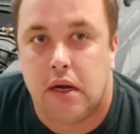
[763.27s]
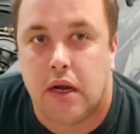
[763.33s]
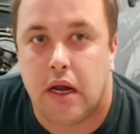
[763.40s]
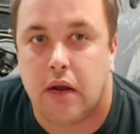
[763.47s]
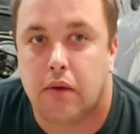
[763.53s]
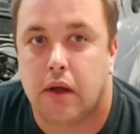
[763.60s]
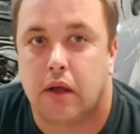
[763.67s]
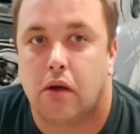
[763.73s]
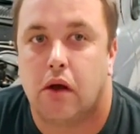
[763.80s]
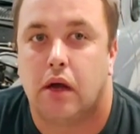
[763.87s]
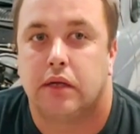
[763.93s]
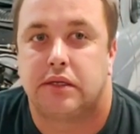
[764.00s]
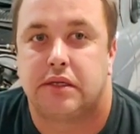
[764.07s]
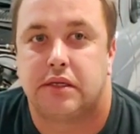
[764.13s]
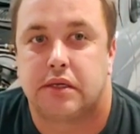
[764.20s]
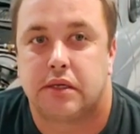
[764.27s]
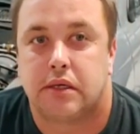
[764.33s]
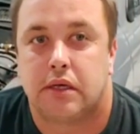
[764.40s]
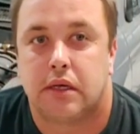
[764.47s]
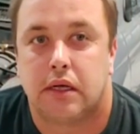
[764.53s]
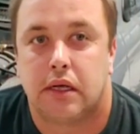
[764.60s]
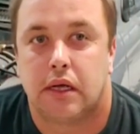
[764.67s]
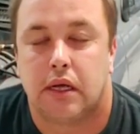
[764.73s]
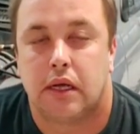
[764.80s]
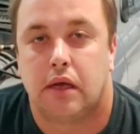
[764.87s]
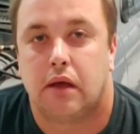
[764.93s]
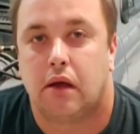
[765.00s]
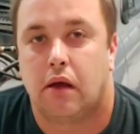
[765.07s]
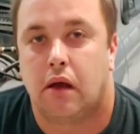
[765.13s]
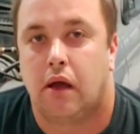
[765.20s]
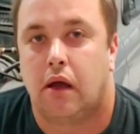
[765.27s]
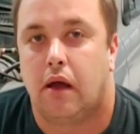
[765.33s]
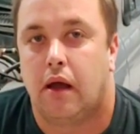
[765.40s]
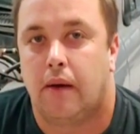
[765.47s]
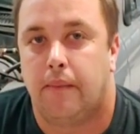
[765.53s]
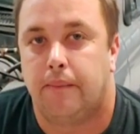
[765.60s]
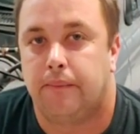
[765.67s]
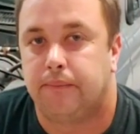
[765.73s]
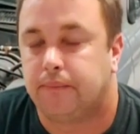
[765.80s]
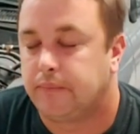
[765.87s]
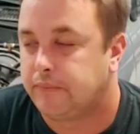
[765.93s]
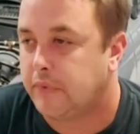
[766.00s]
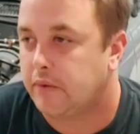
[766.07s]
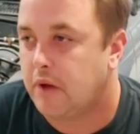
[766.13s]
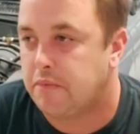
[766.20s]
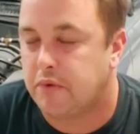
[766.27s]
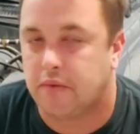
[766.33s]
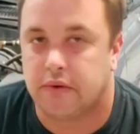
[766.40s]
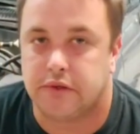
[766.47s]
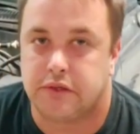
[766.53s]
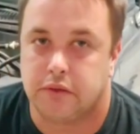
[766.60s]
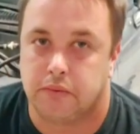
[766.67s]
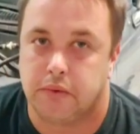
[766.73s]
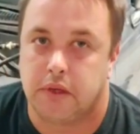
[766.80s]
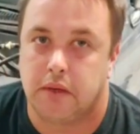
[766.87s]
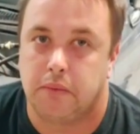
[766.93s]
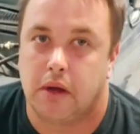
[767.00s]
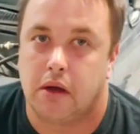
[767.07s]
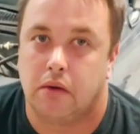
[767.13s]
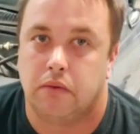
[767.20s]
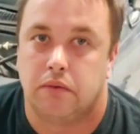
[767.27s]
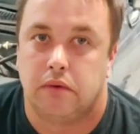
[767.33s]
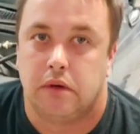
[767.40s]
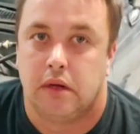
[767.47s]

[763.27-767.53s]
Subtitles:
Anyway, guys, I hope everyone's doing really well.